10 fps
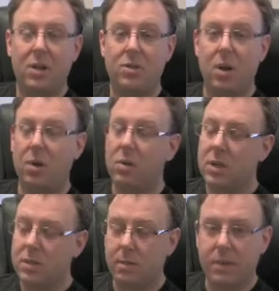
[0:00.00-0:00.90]
So
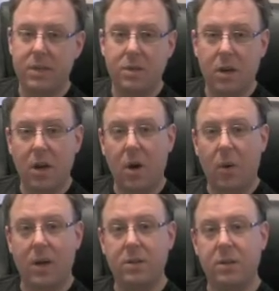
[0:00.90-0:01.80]
somebody's going to
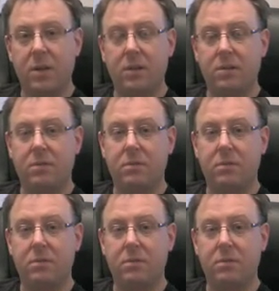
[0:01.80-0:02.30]
go on to